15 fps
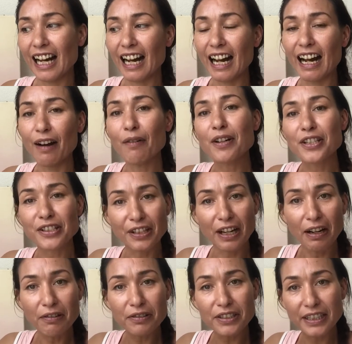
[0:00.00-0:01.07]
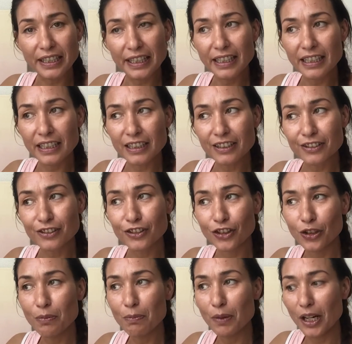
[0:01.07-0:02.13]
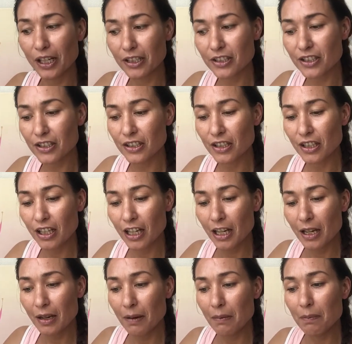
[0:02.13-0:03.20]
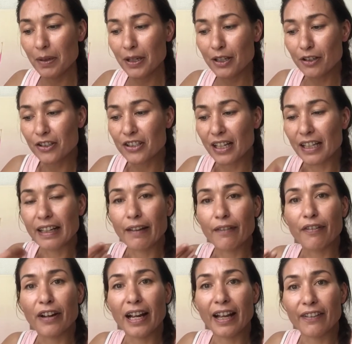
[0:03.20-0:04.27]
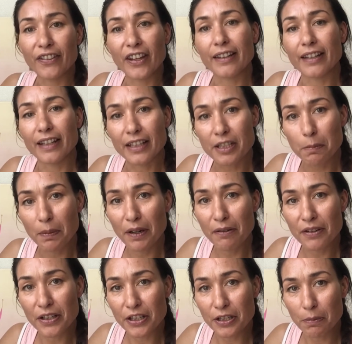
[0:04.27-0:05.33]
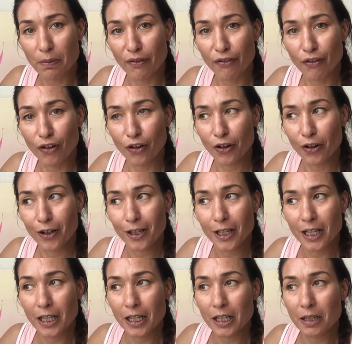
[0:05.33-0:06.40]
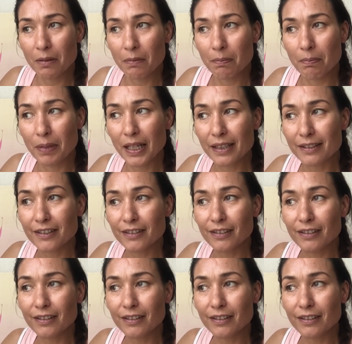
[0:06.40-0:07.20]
I was doubting too much because I never had that experience before. But